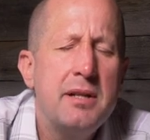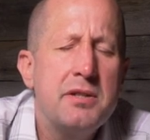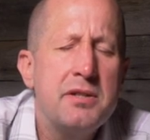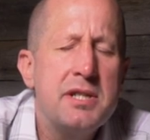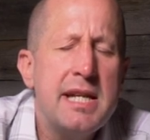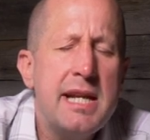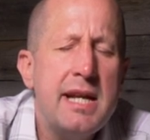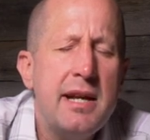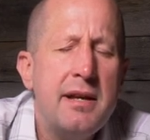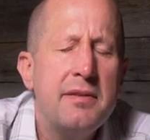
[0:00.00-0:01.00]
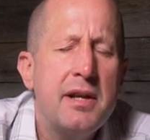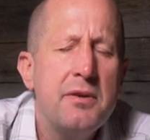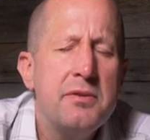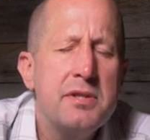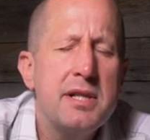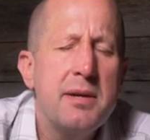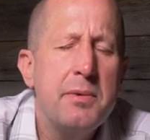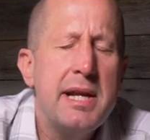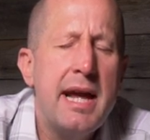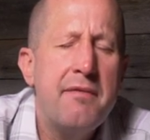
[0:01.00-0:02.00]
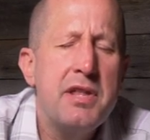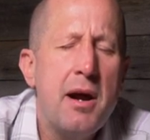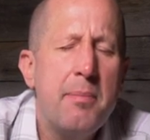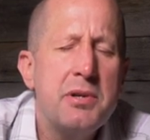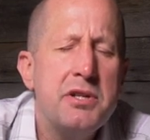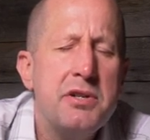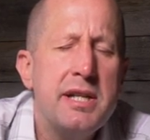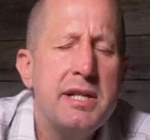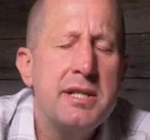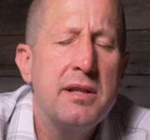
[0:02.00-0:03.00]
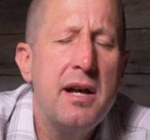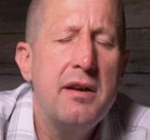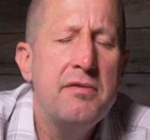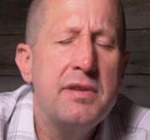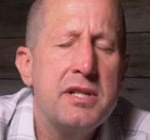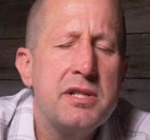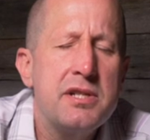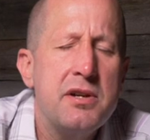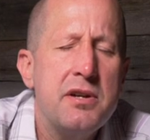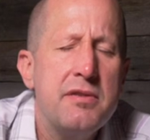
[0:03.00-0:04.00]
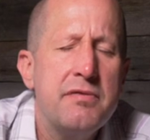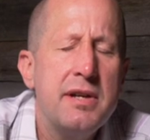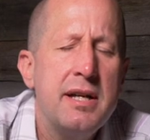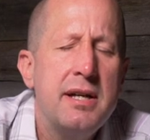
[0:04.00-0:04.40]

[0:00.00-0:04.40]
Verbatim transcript: to see those that we have the opportunity to love and to serve.